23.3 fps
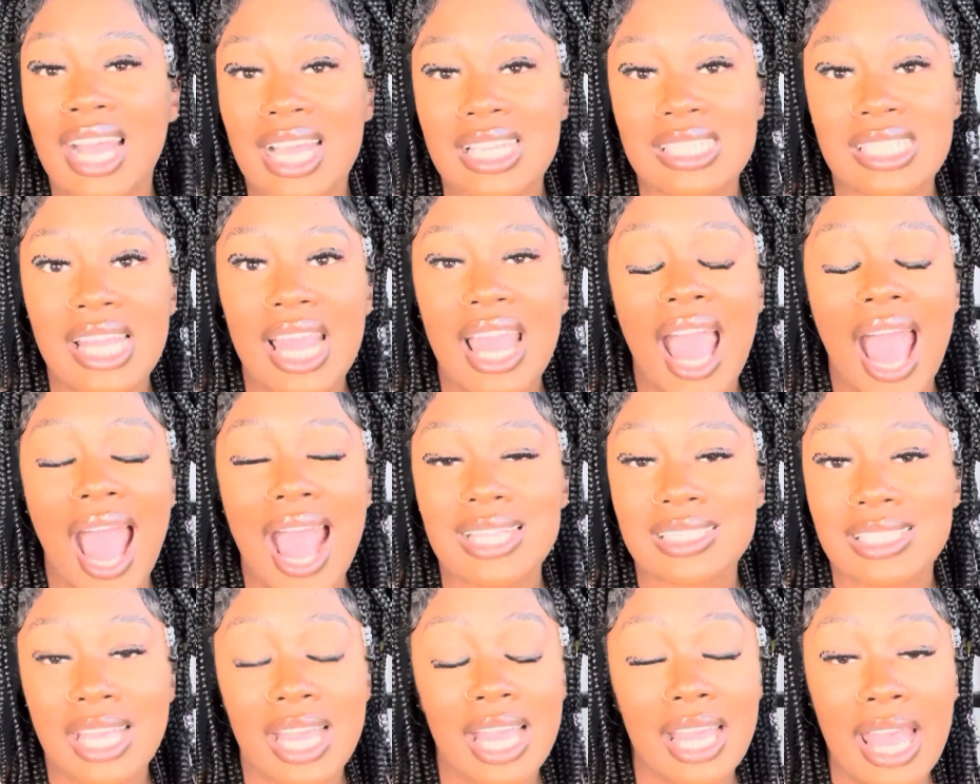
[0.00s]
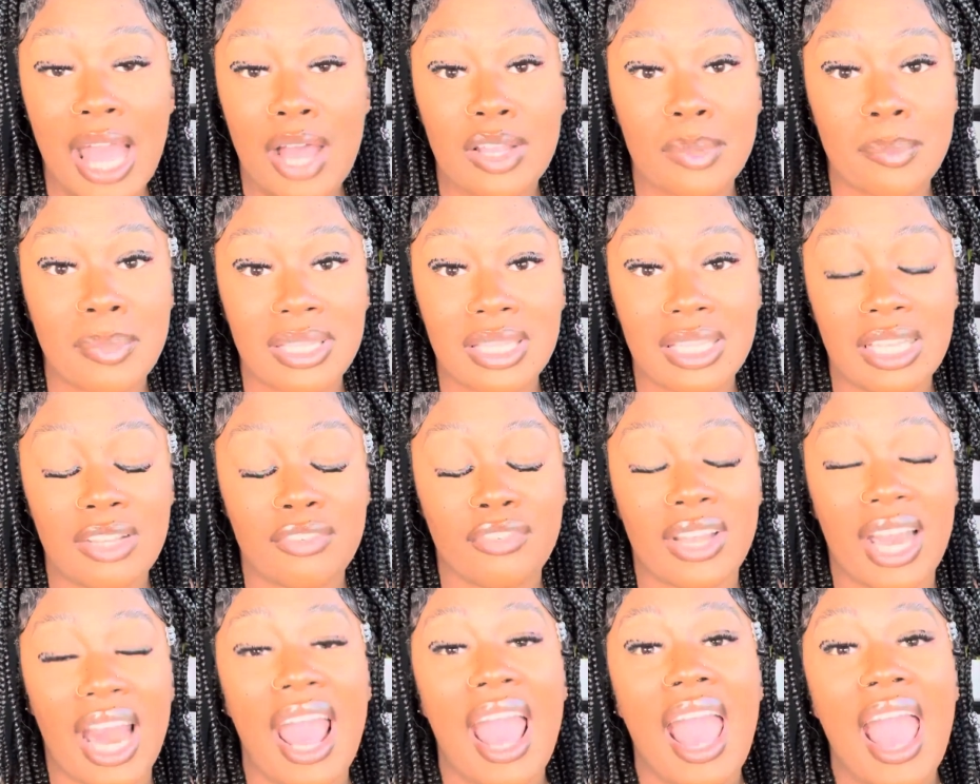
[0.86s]
I said, I took accountability
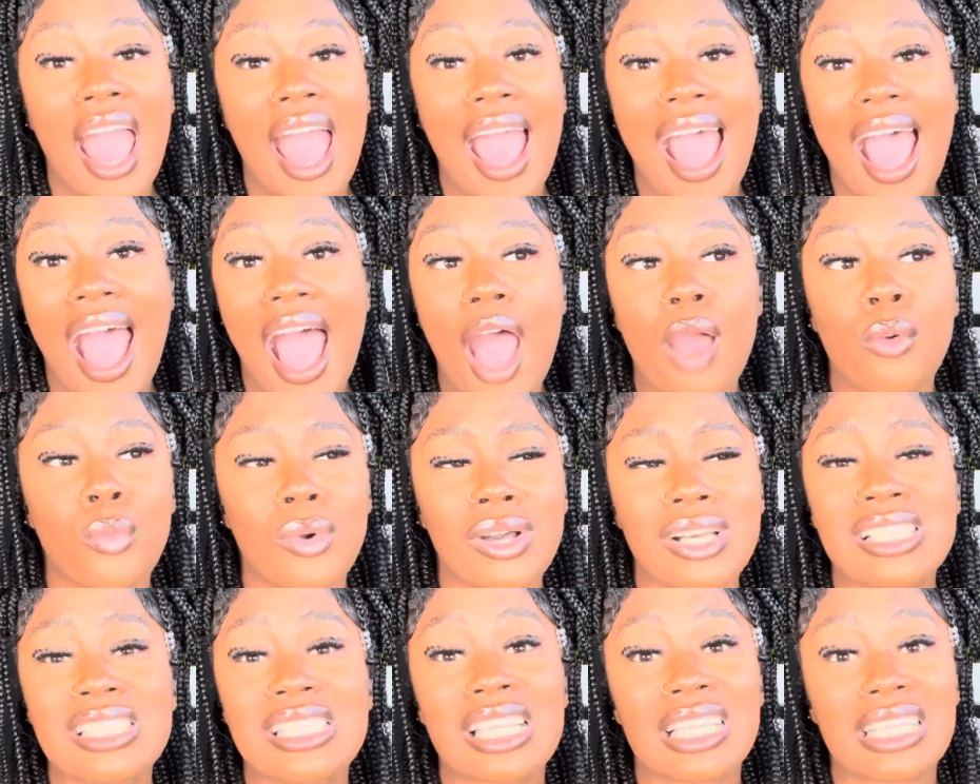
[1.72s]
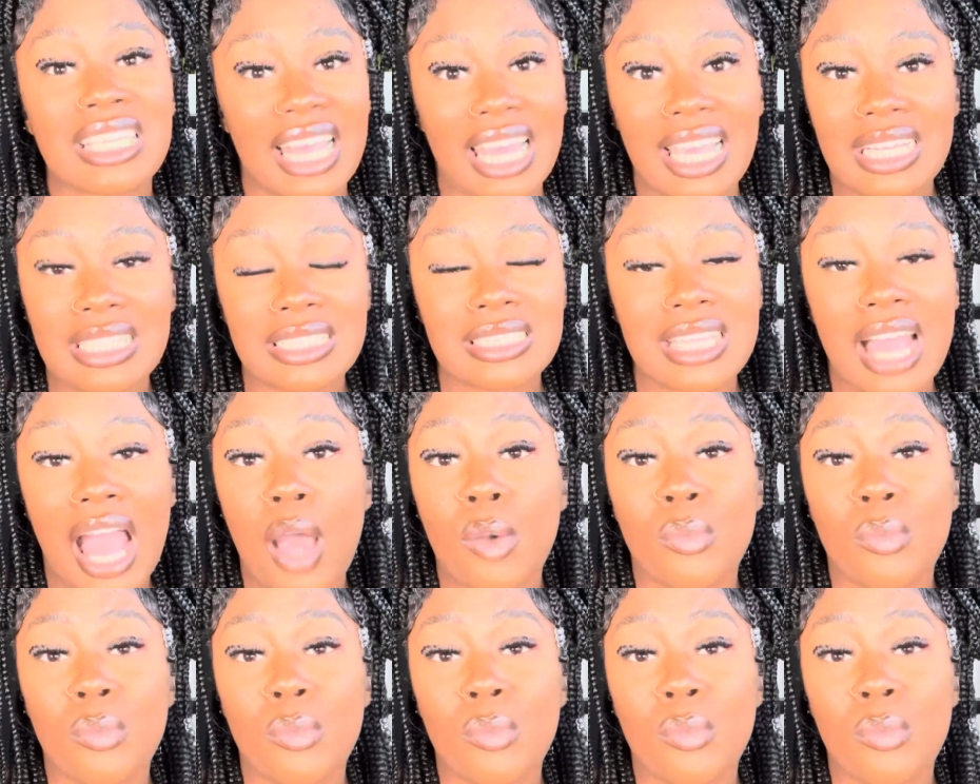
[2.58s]
for that. I was late.